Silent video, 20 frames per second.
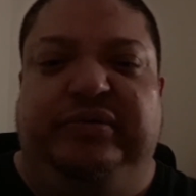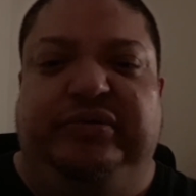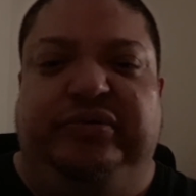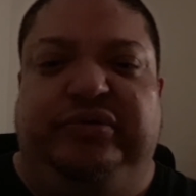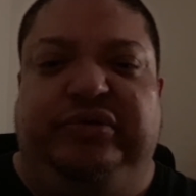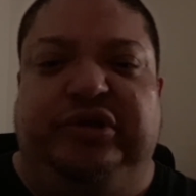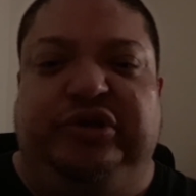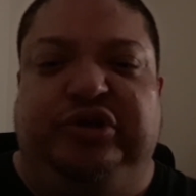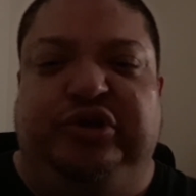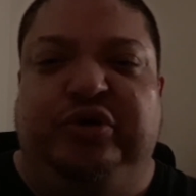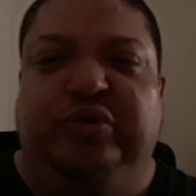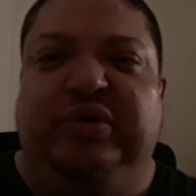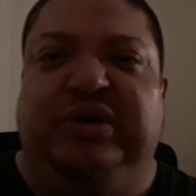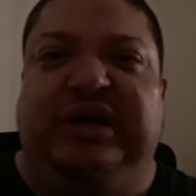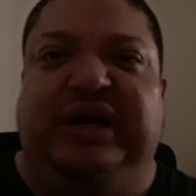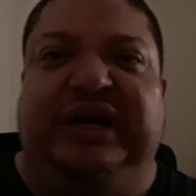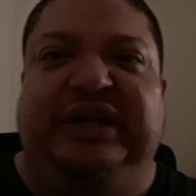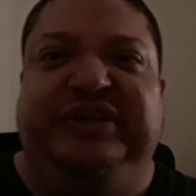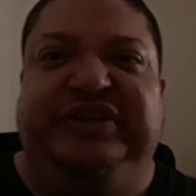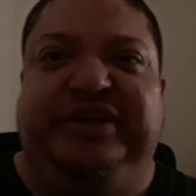The true
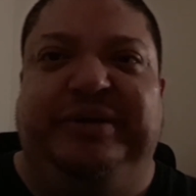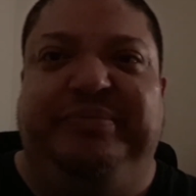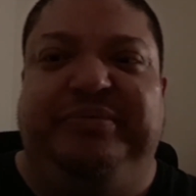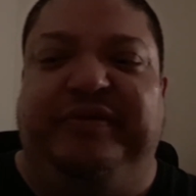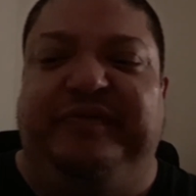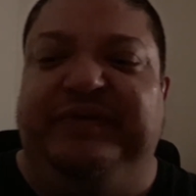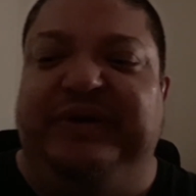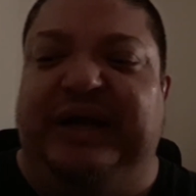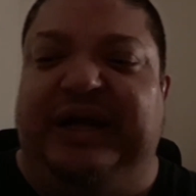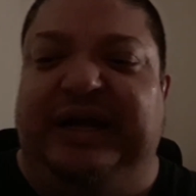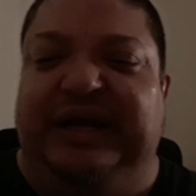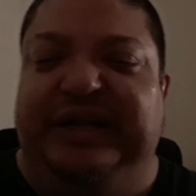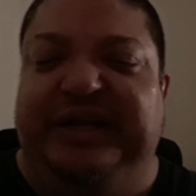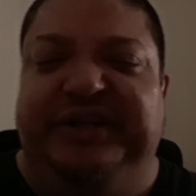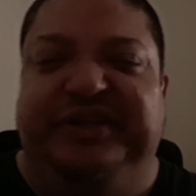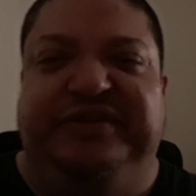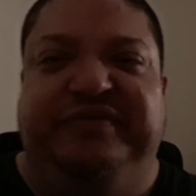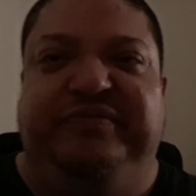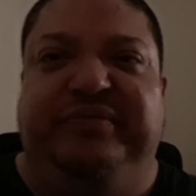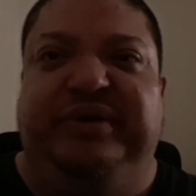concept of God
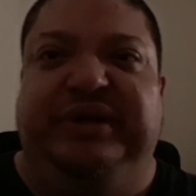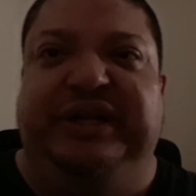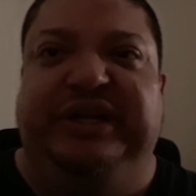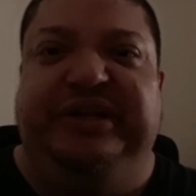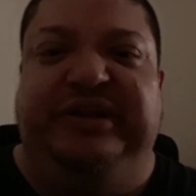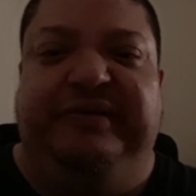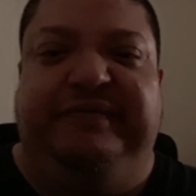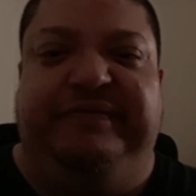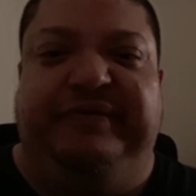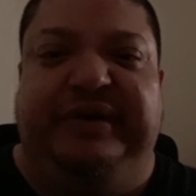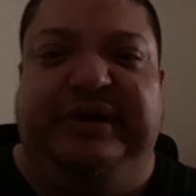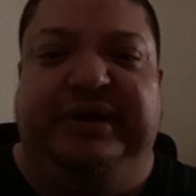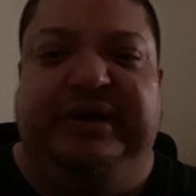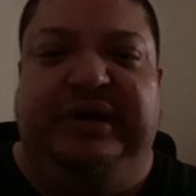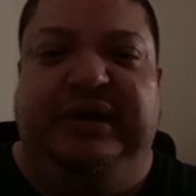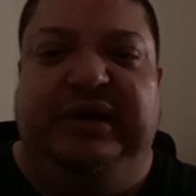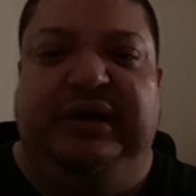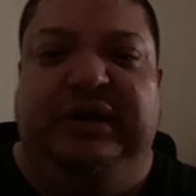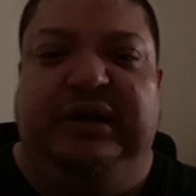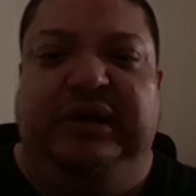is really different
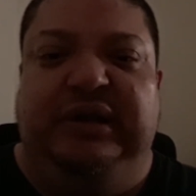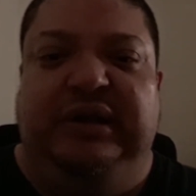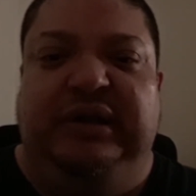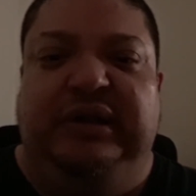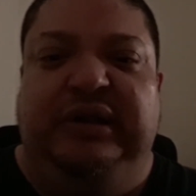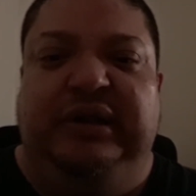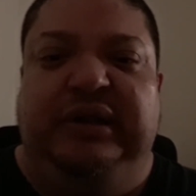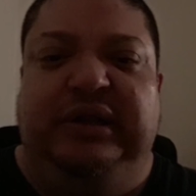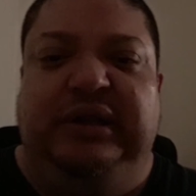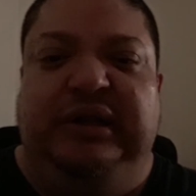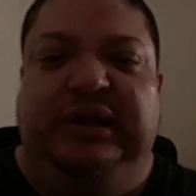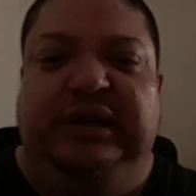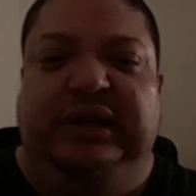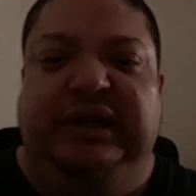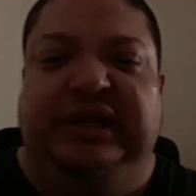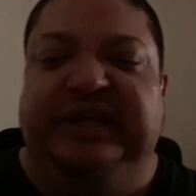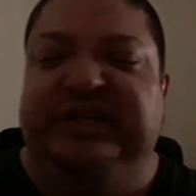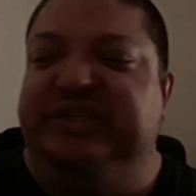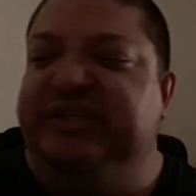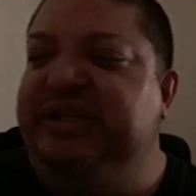
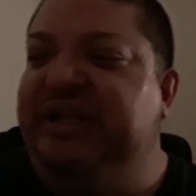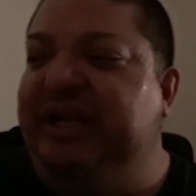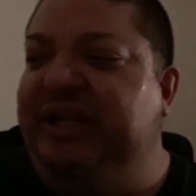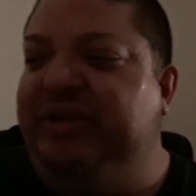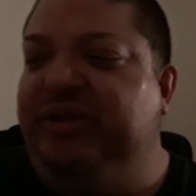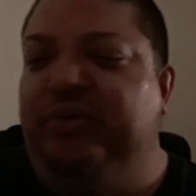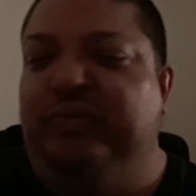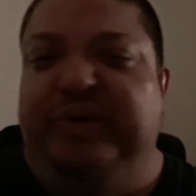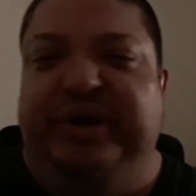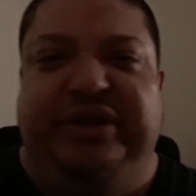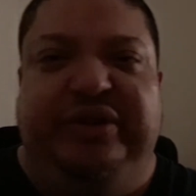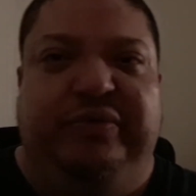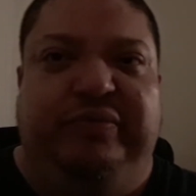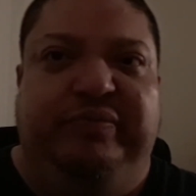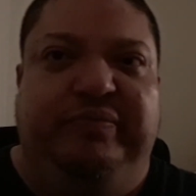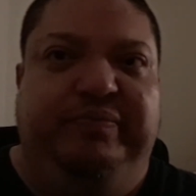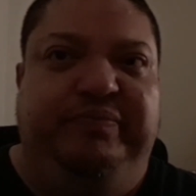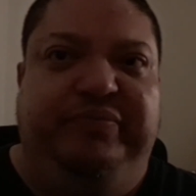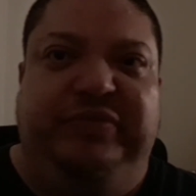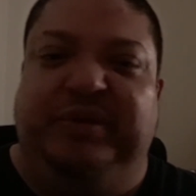it's not the way the,
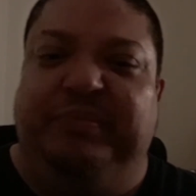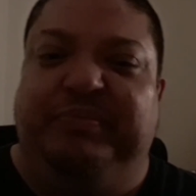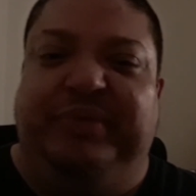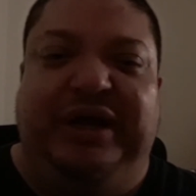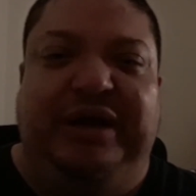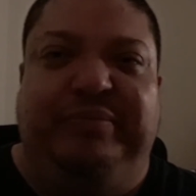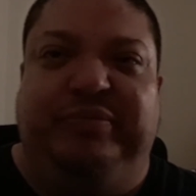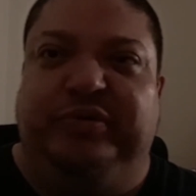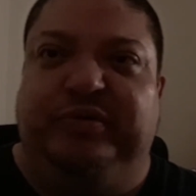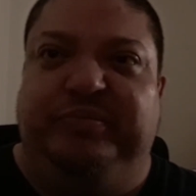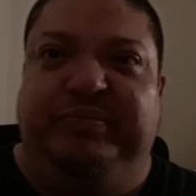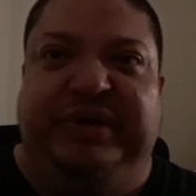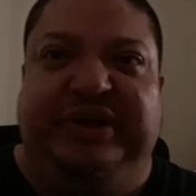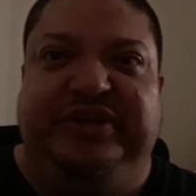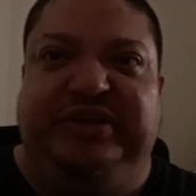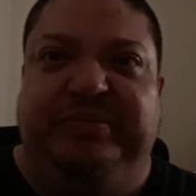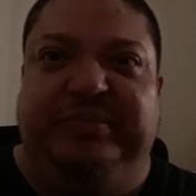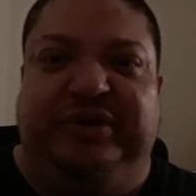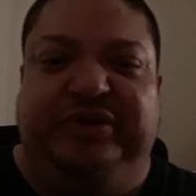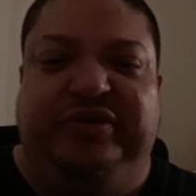the Bible makes
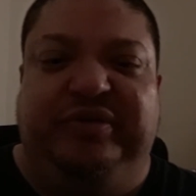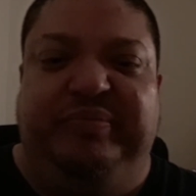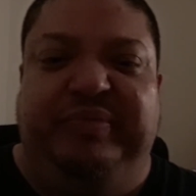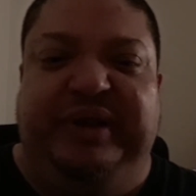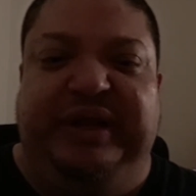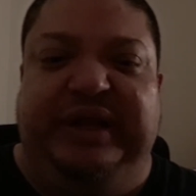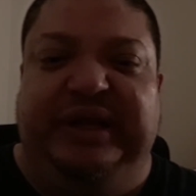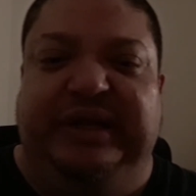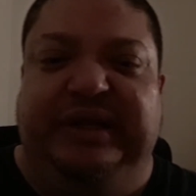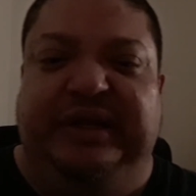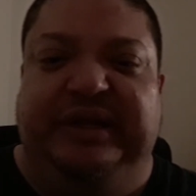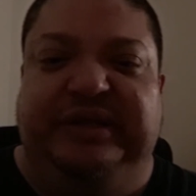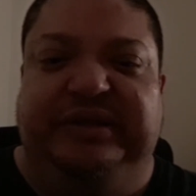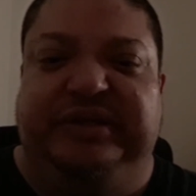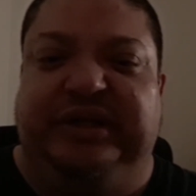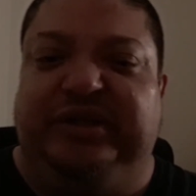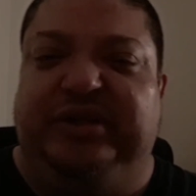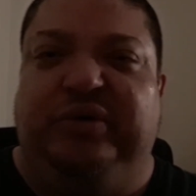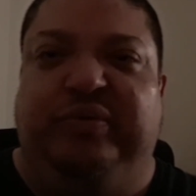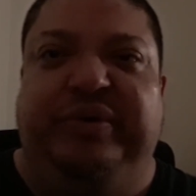him out to be, and it's
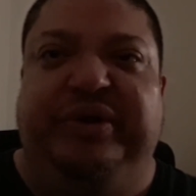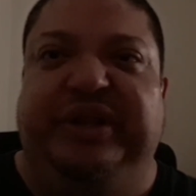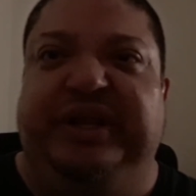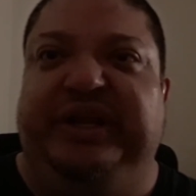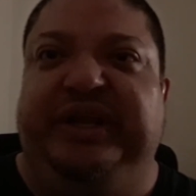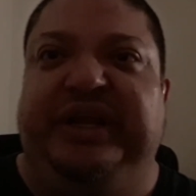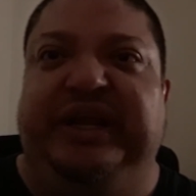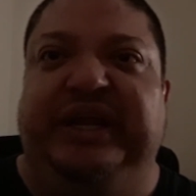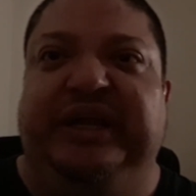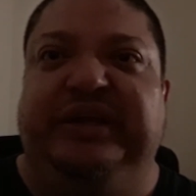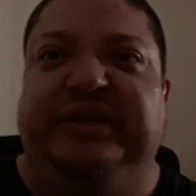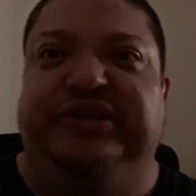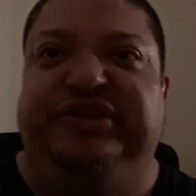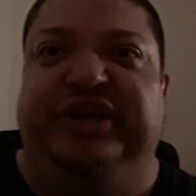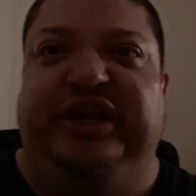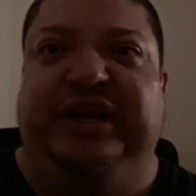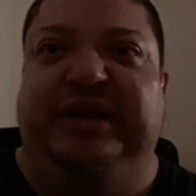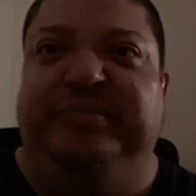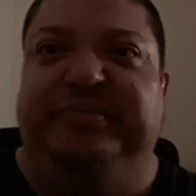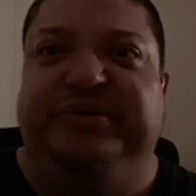not the way the King
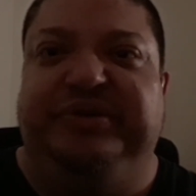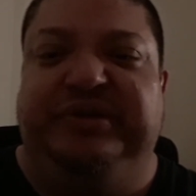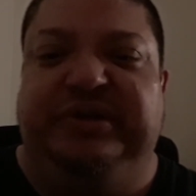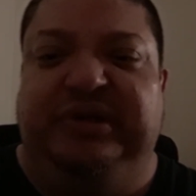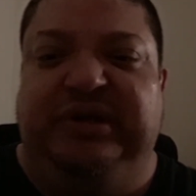James,